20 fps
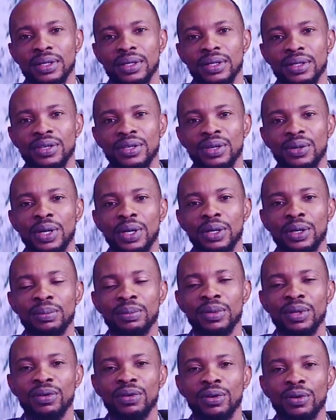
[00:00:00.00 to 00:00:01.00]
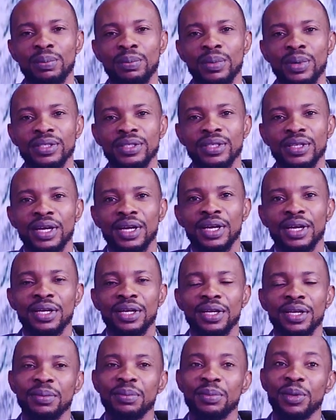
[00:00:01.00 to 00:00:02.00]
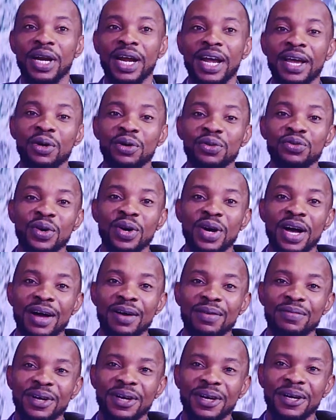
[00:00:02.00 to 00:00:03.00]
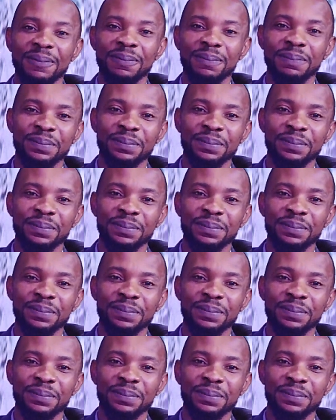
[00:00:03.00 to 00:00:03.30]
It's a welcome development. But I also have